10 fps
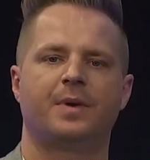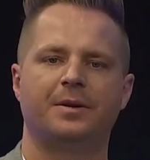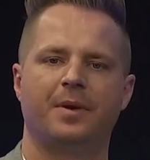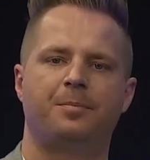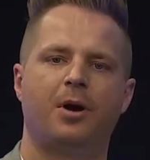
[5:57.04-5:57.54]
right
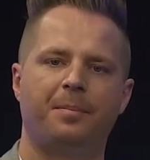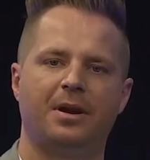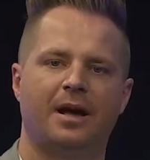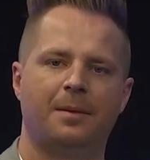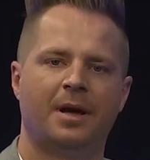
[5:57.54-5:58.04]
away popping
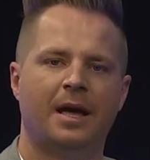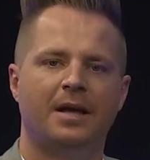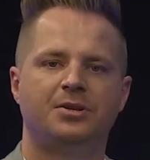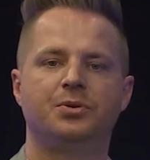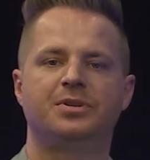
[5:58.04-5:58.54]
up
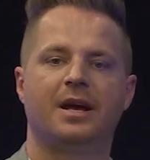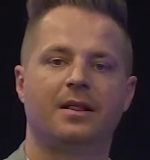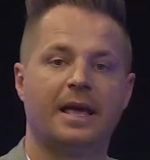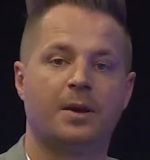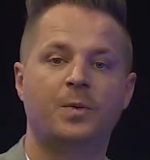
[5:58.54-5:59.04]
to tell
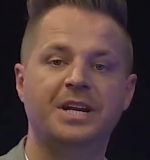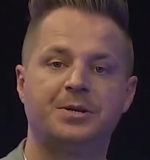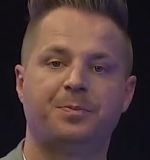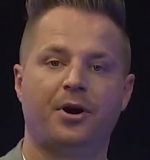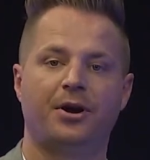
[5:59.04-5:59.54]
like
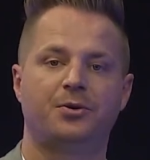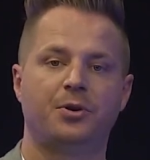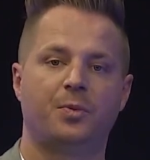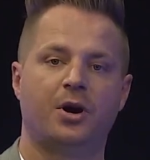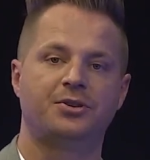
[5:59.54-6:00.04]
which point do you
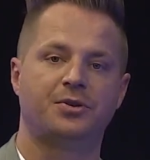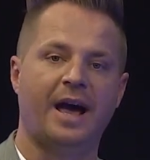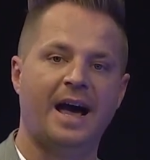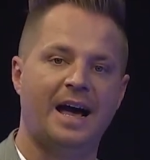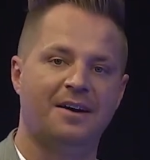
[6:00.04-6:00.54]
want to
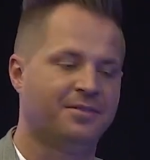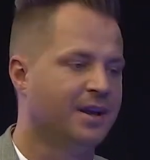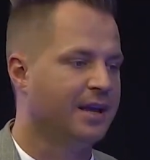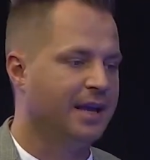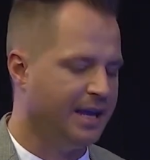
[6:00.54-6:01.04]
have
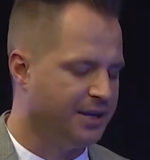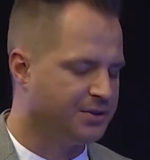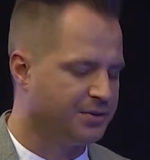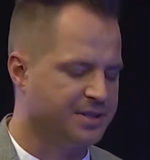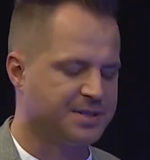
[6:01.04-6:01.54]

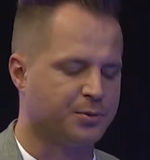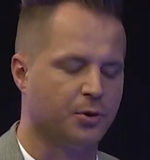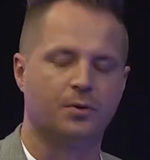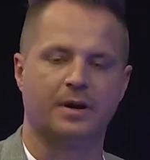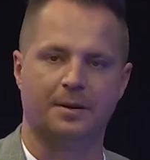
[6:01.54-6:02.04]
into this
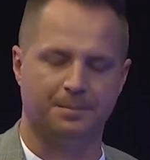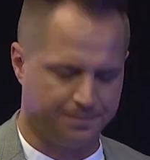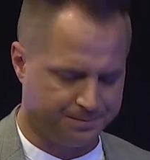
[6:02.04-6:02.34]
program.